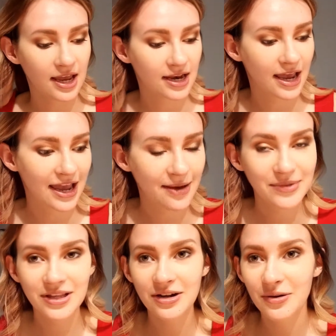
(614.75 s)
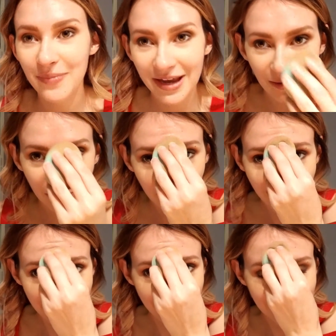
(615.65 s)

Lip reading: And I am a little bit red